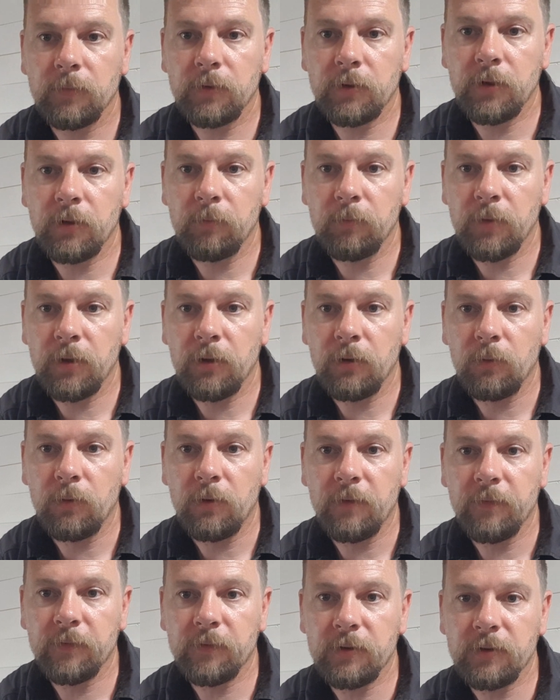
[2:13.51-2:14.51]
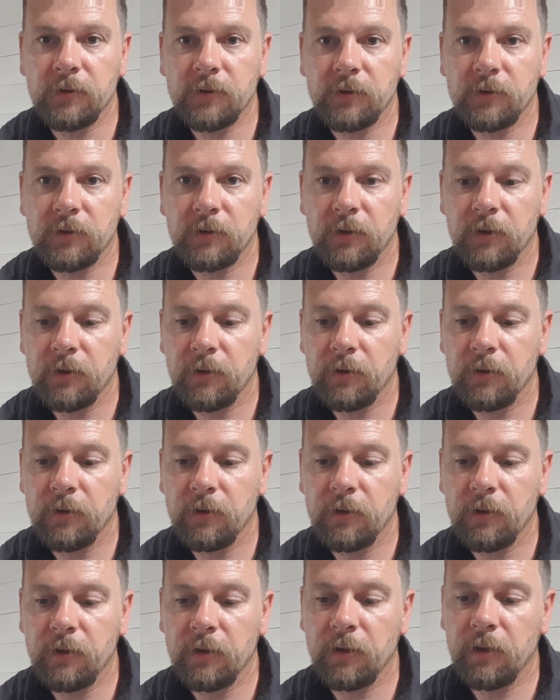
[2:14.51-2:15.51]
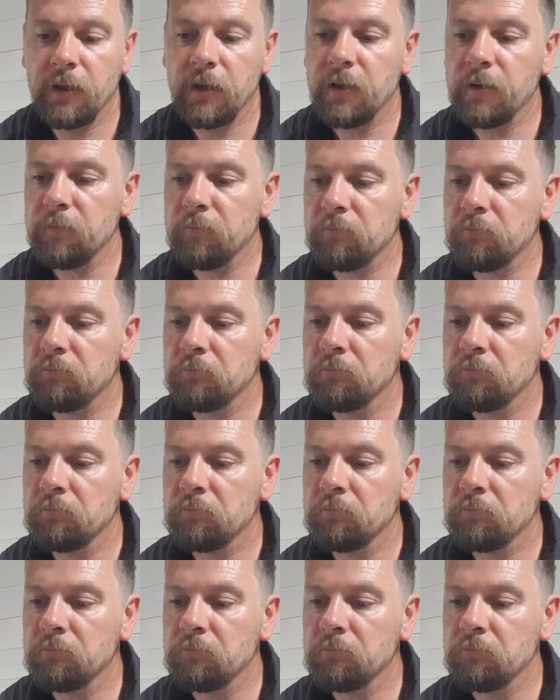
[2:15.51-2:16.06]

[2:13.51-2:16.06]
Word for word: dumbbell wafters, again